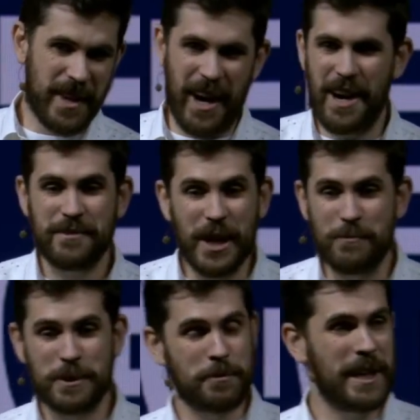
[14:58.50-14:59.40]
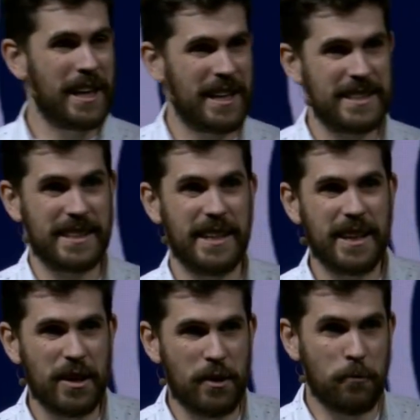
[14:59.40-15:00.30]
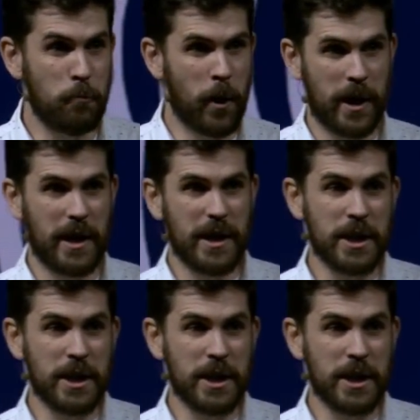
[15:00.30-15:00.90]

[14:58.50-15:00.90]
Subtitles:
I've come to realize that what